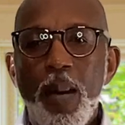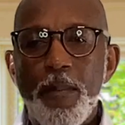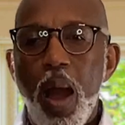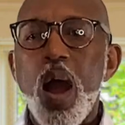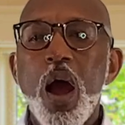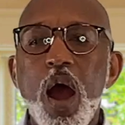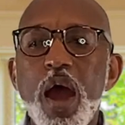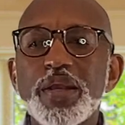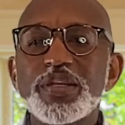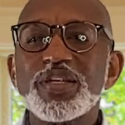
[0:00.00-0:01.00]
my
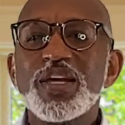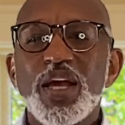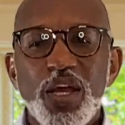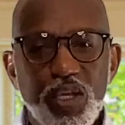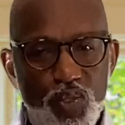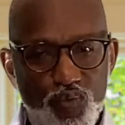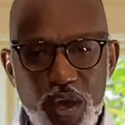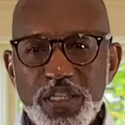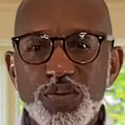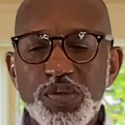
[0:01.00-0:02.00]
heart is
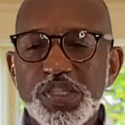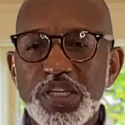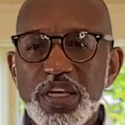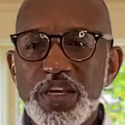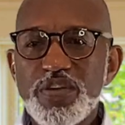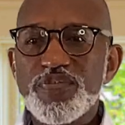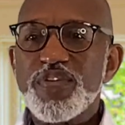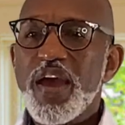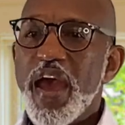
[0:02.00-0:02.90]
ready to receive,